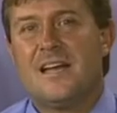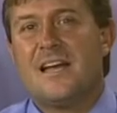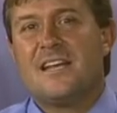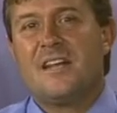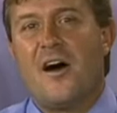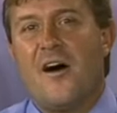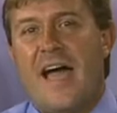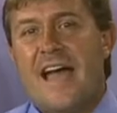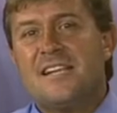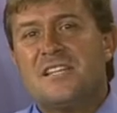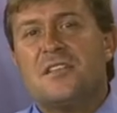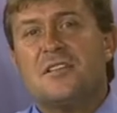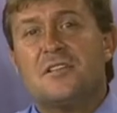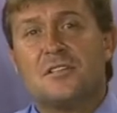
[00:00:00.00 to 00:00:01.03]
Now, as
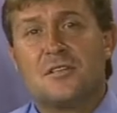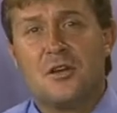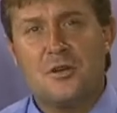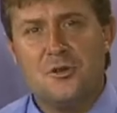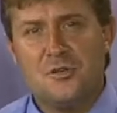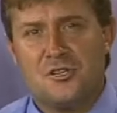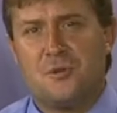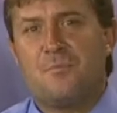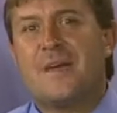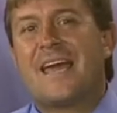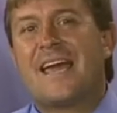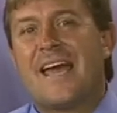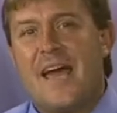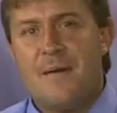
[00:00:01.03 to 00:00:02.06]
the solution
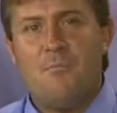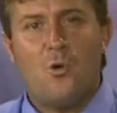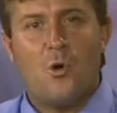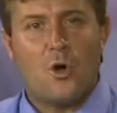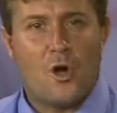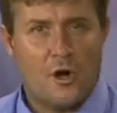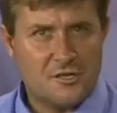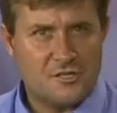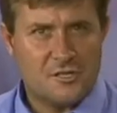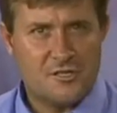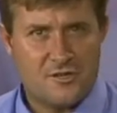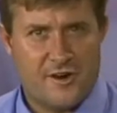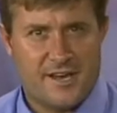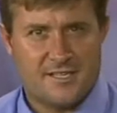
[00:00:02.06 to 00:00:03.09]
became more
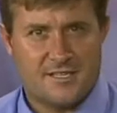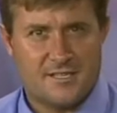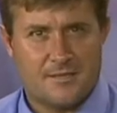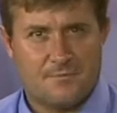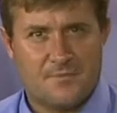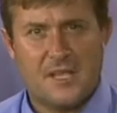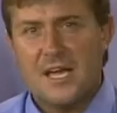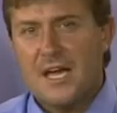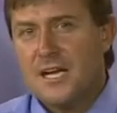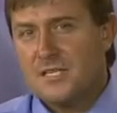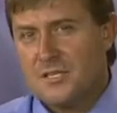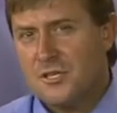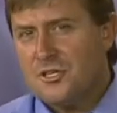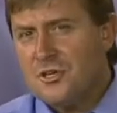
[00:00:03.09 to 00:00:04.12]
concentrated,
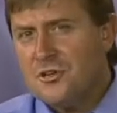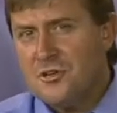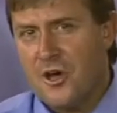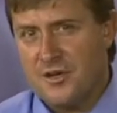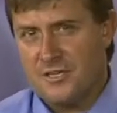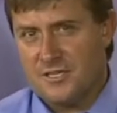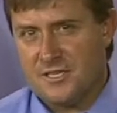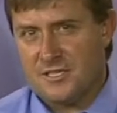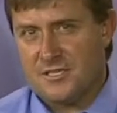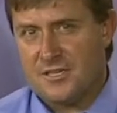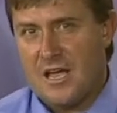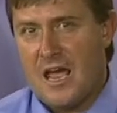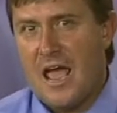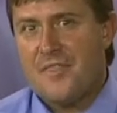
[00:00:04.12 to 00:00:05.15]
did you notice
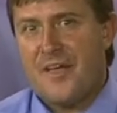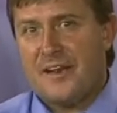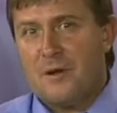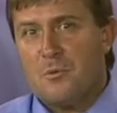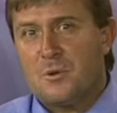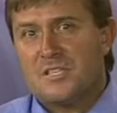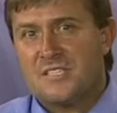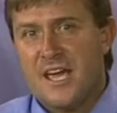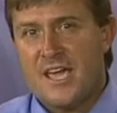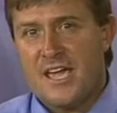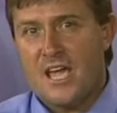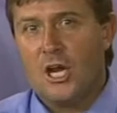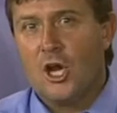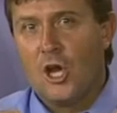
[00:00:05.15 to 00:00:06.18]
that it was
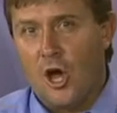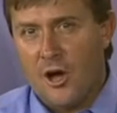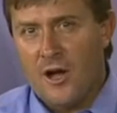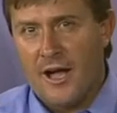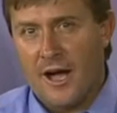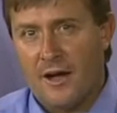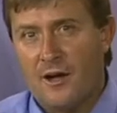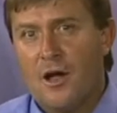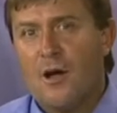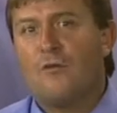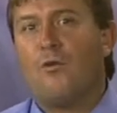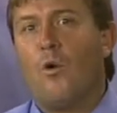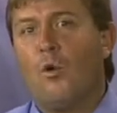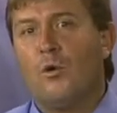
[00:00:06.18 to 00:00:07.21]
taking longer
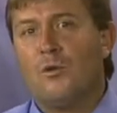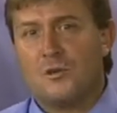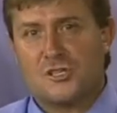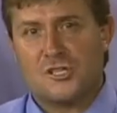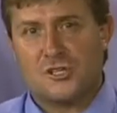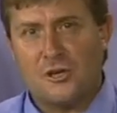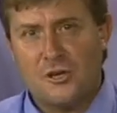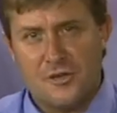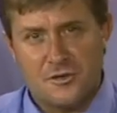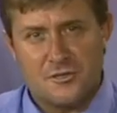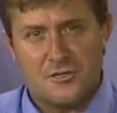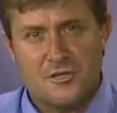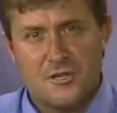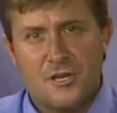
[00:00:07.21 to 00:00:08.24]
for all the
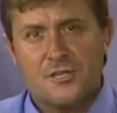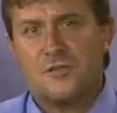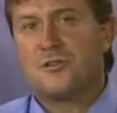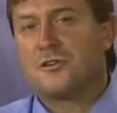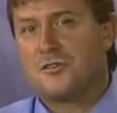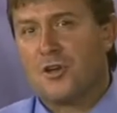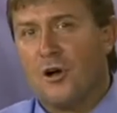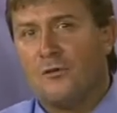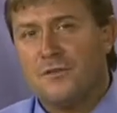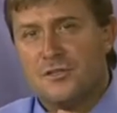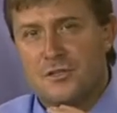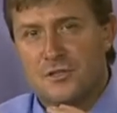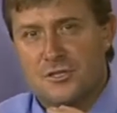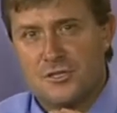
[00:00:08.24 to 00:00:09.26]
solute to dissolve
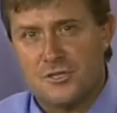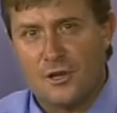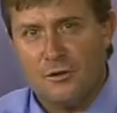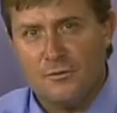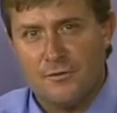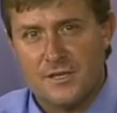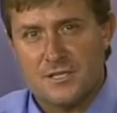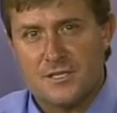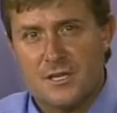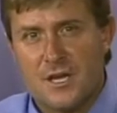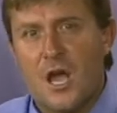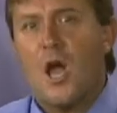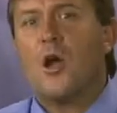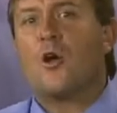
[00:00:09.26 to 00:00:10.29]
into the solvent
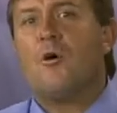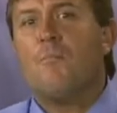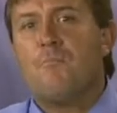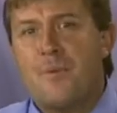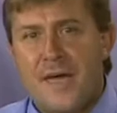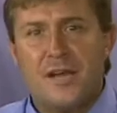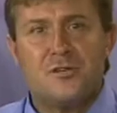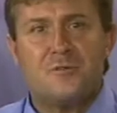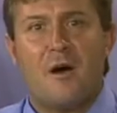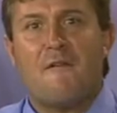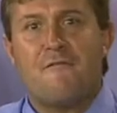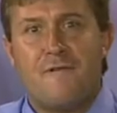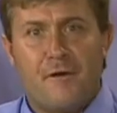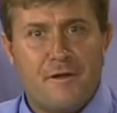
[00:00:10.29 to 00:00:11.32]
compared to our
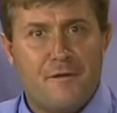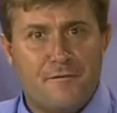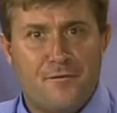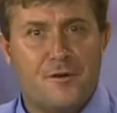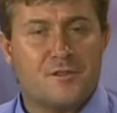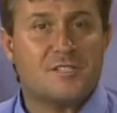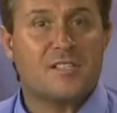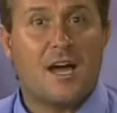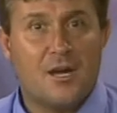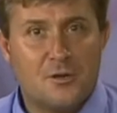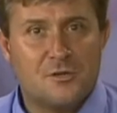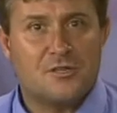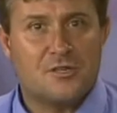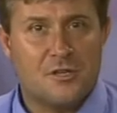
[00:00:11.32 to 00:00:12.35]
very first
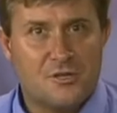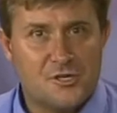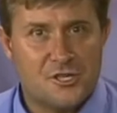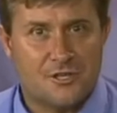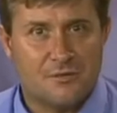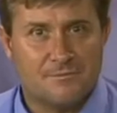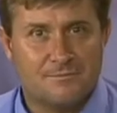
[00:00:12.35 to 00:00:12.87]
dilute solution?